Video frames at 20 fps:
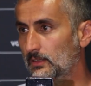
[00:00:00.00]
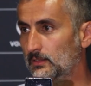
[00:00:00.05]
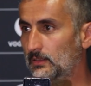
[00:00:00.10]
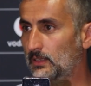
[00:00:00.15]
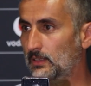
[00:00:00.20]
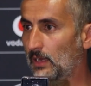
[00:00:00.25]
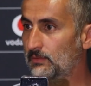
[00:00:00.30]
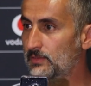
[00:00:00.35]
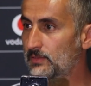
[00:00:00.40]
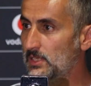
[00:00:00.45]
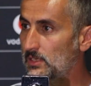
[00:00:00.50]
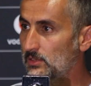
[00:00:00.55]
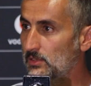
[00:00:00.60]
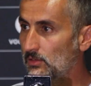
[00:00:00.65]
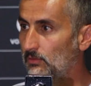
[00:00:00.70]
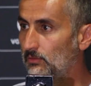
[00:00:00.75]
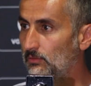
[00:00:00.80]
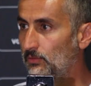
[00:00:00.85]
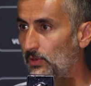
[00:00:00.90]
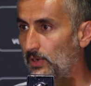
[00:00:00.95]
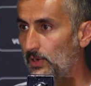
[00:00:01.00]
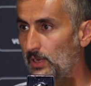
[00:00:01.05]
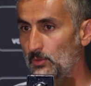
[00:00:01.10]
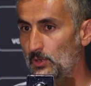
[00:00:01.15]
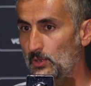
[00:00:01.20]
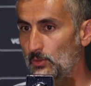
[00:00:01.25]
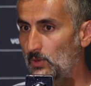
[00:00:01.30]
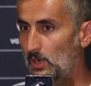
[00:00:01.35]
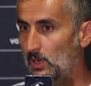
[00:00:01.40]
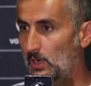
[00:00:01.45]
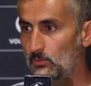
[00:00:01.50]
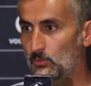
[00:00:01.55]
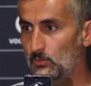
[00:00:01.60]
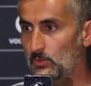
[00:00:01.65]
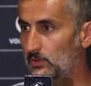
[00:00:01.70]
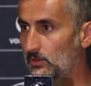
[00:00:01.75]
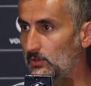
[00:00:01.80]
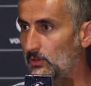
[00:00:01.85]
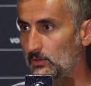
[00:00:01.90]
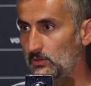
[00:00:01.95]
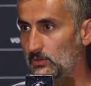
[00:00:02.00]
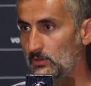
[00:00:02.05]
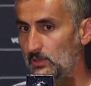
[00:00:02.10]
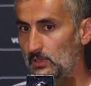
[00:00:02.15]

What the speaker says: tough season for everyone, with no